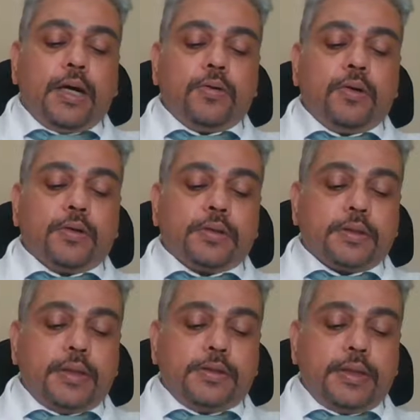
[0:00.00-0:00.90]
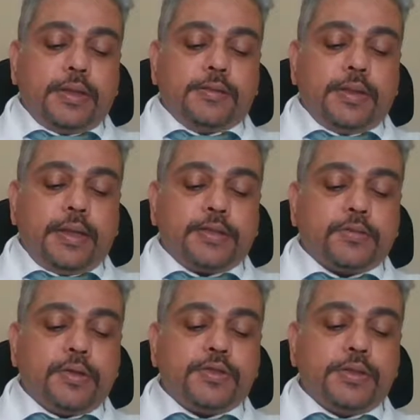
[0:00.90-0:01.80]
How long, then the
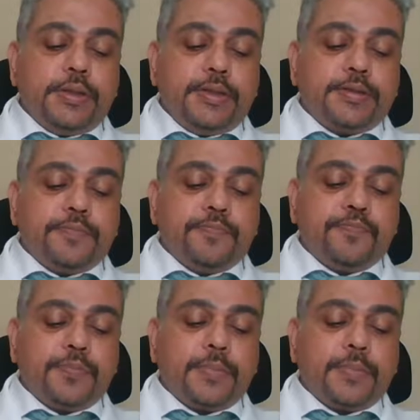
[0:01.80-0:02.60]
next question is,